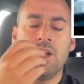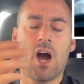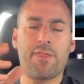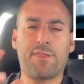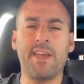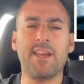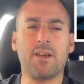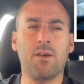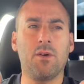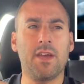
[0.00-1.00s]
I
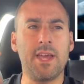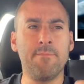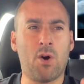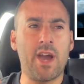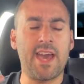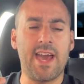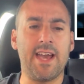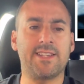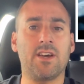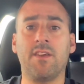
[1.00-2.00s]
think in my
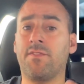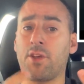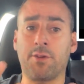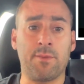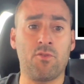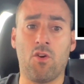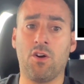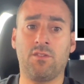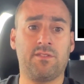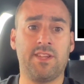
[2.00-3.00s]
head, don't get me
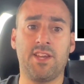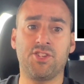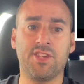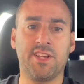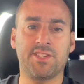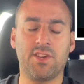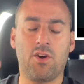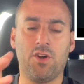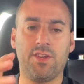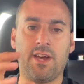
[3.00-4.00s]
wrong, the engineers at
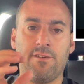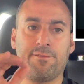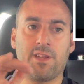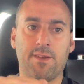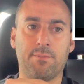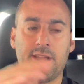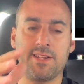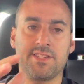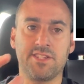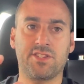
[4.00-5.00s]
Honda have done
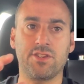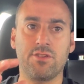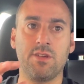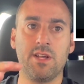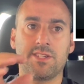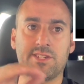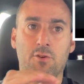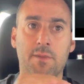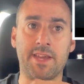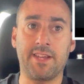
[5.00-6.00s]
plenty to
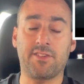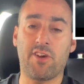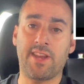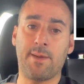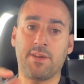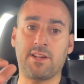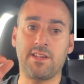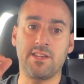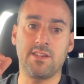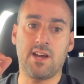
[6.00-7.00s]
still make it
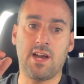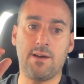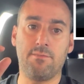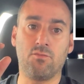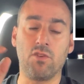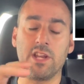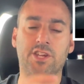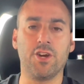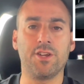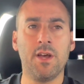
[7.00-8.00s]
dynamically really
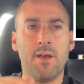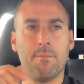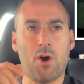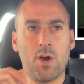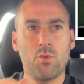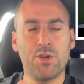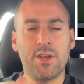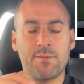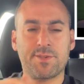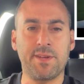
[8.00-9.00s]
good, but I
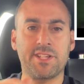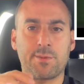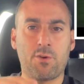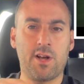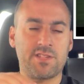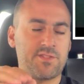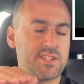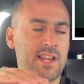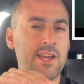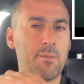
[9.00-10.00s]
wouldn't be surprised if
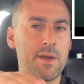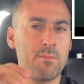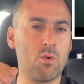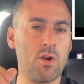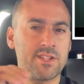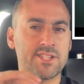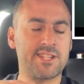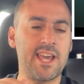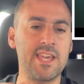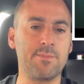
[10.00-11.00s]
it's a little bit more
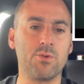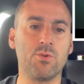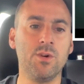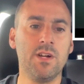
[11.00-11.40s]
unstable